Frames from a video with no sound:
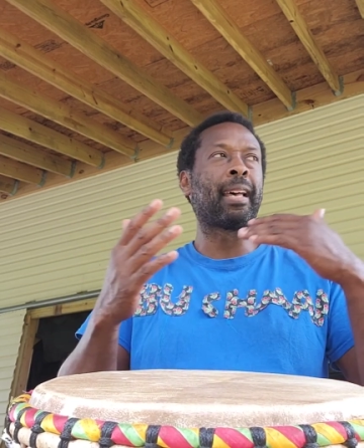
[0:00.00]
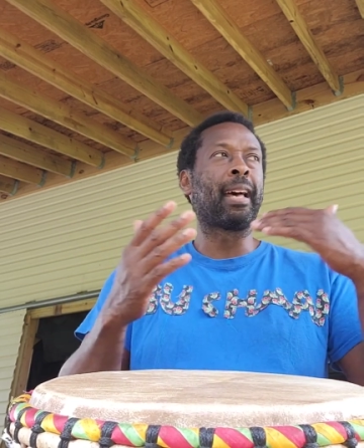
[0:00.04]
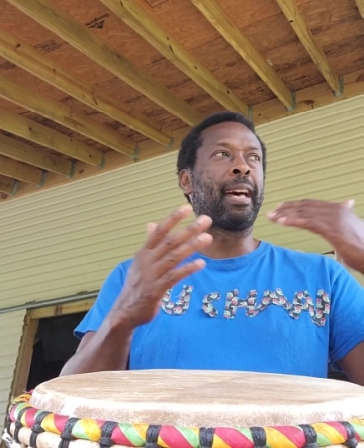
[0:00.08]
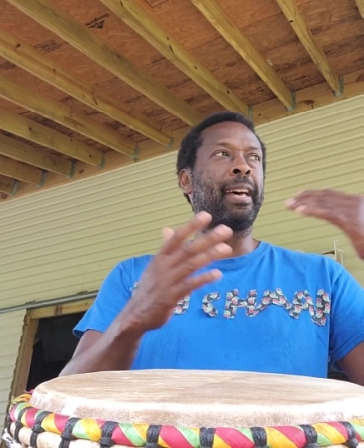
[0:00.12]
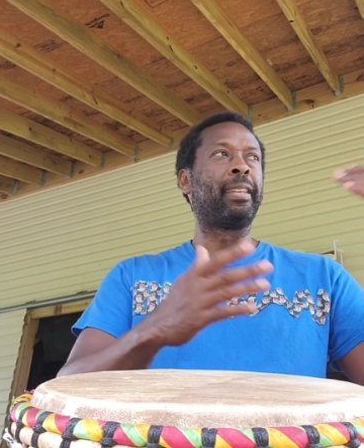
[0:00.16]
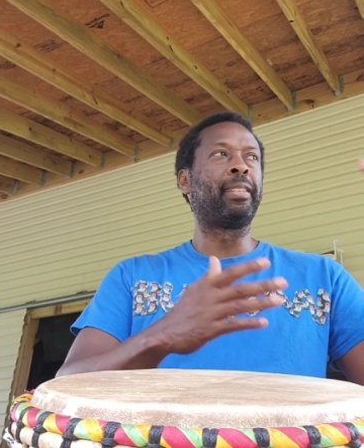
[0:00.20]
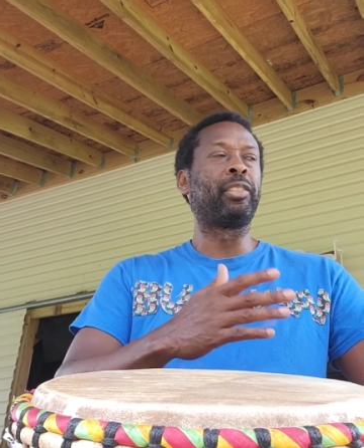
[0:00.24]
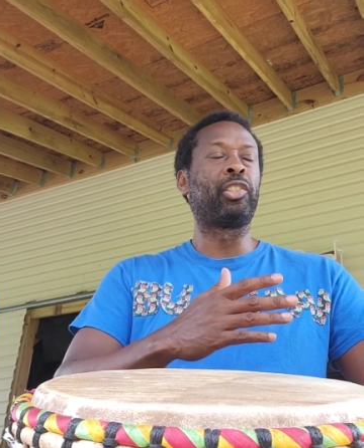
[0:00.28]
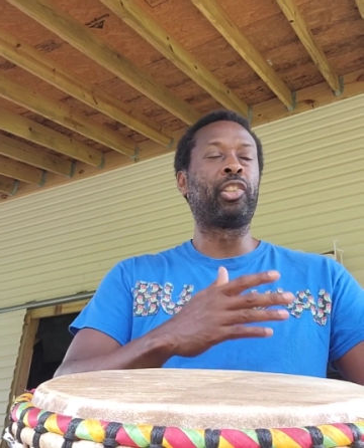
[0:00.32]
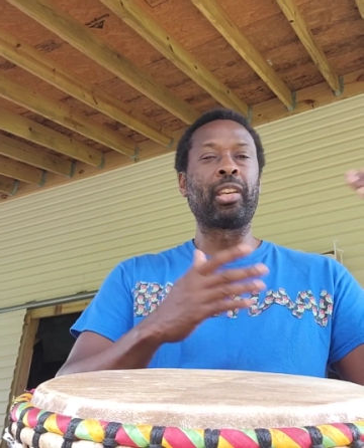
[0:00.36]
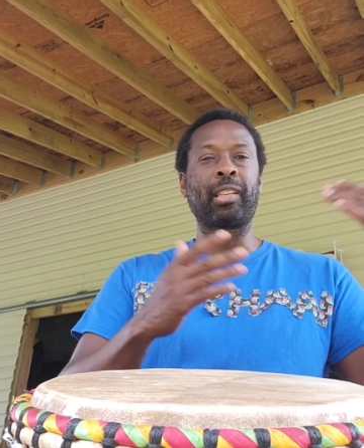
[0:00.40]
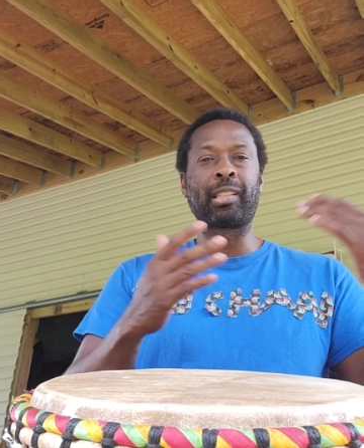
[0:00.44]

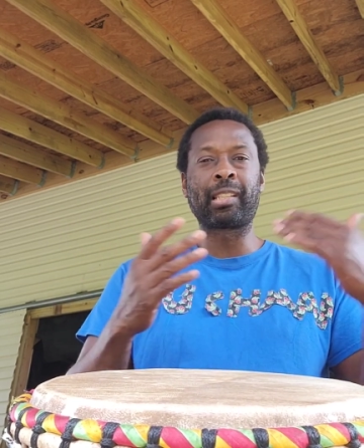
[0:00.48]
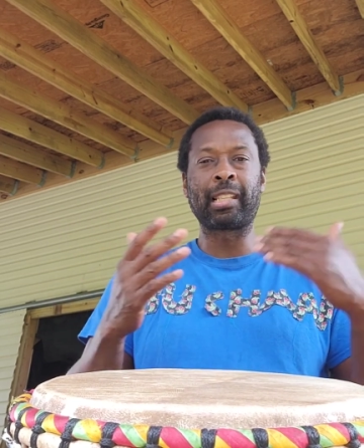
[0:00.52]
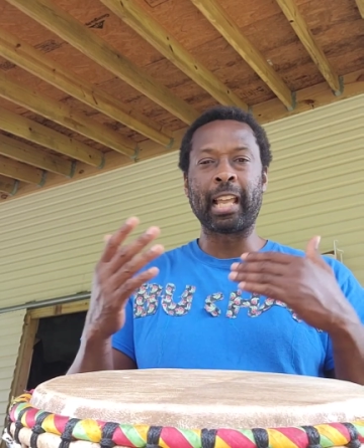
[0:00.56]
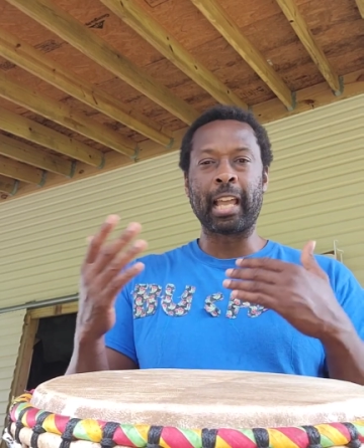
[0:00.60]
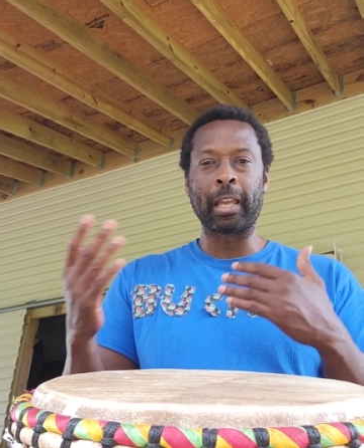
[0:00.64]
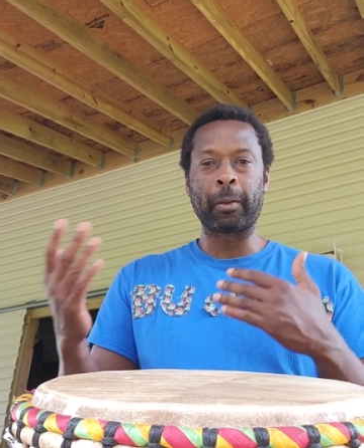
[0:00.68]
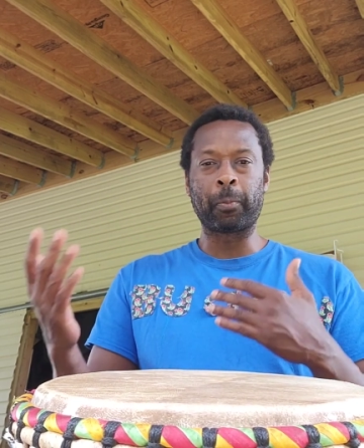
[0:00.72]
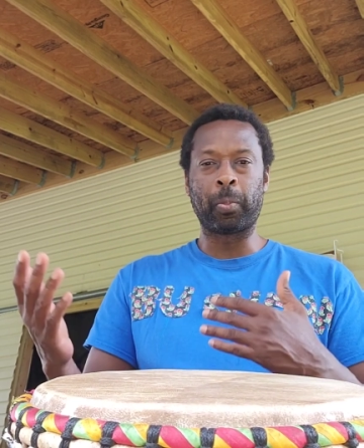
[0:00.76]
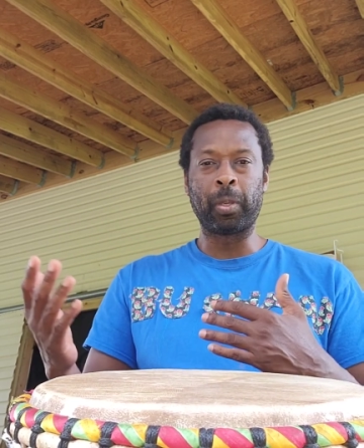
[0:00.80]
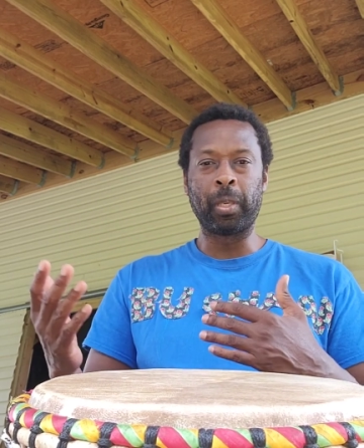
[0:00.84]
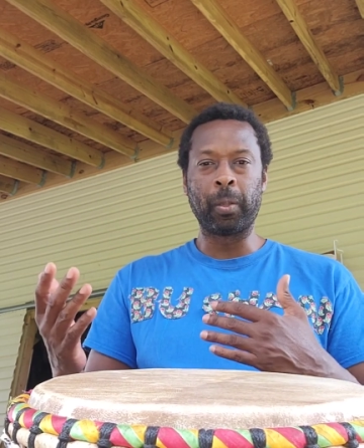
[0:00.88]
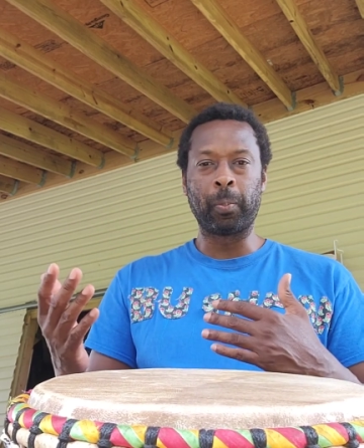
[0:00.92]
and just
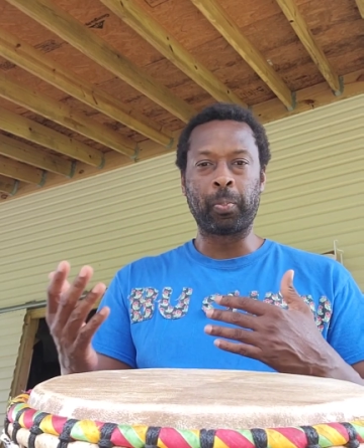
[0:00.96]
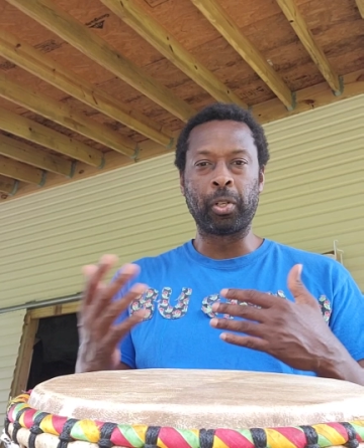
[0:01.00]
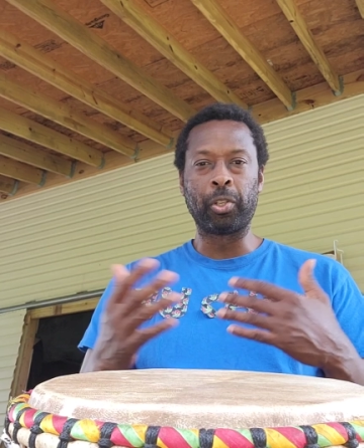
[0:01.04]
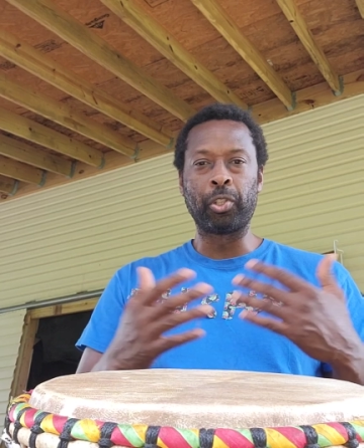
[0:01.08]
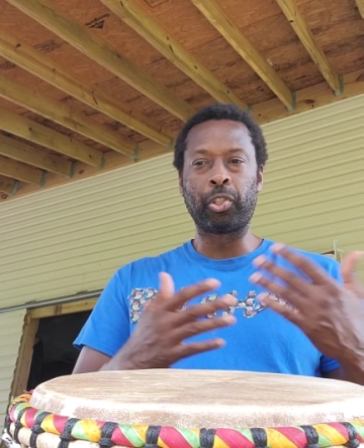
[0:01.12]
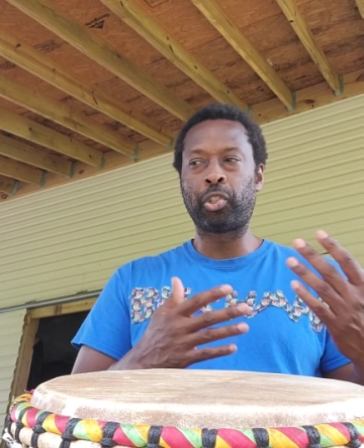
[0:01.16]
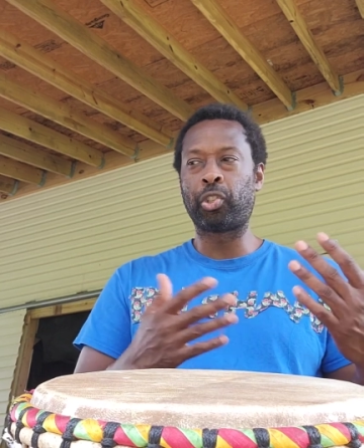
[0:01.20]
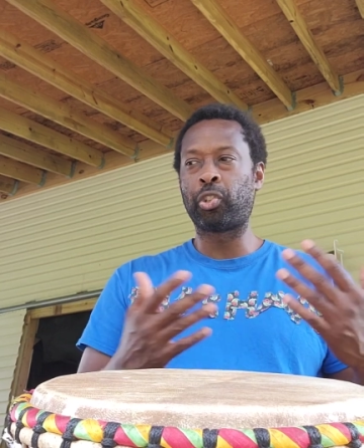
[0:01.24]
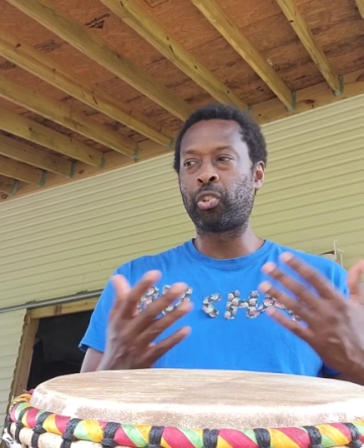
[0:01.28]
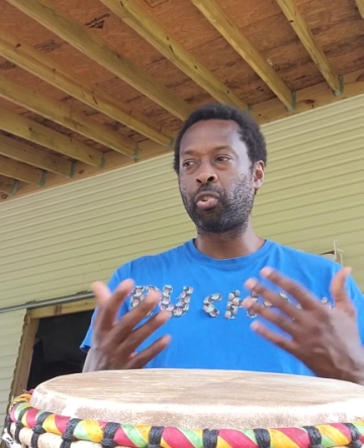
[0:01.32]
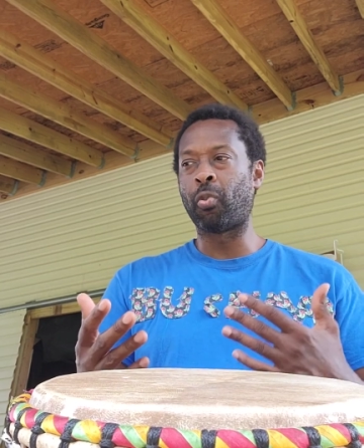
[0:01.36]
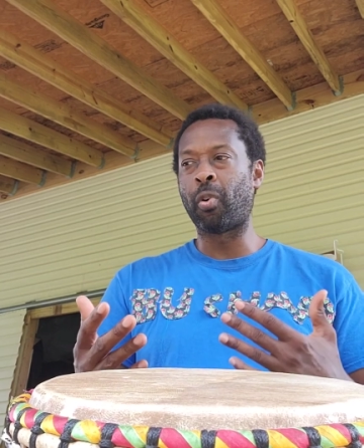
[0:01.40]
like people
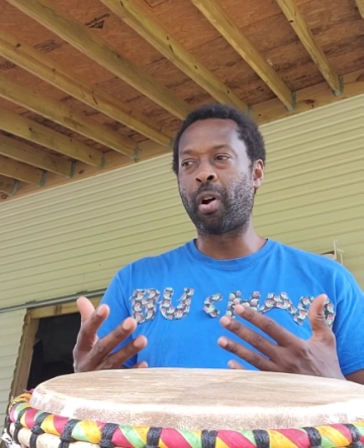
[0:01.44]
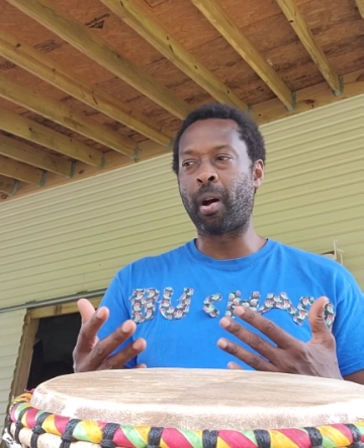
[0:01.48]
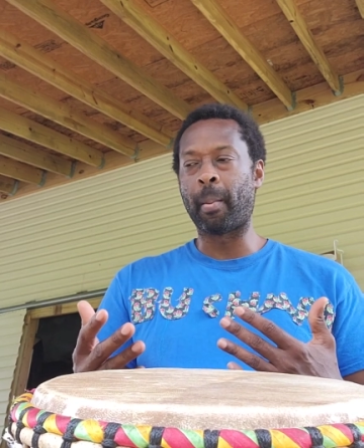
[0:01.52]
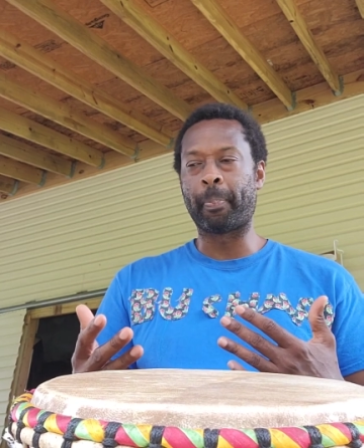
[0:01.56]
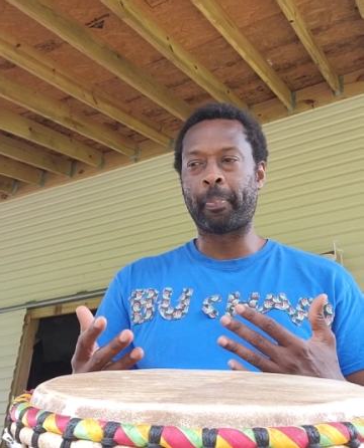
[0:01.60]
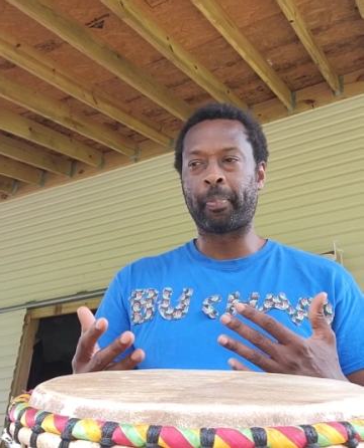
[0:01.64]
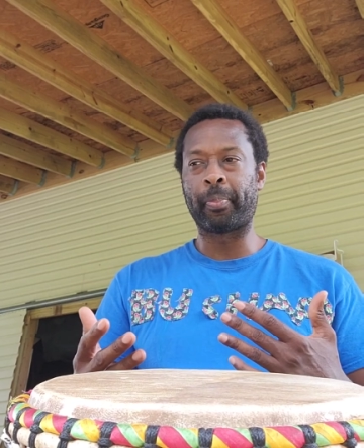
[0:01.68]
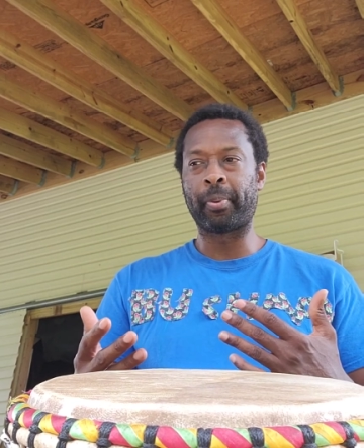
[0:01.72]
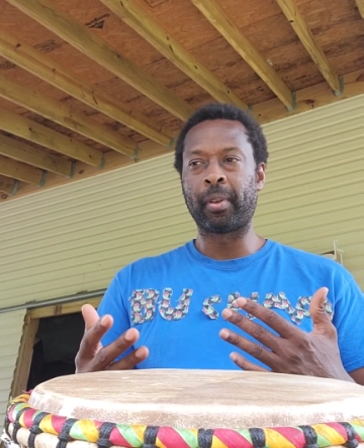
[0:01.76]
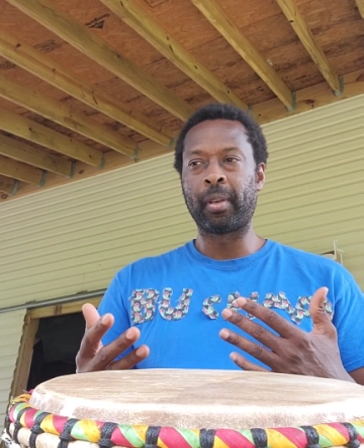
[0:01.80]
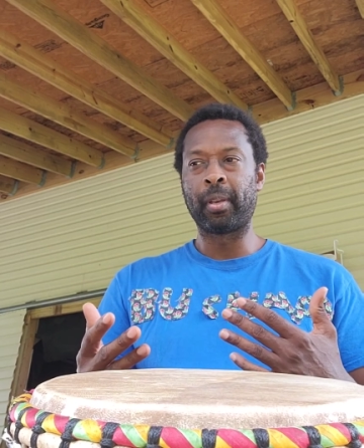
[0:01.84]
show up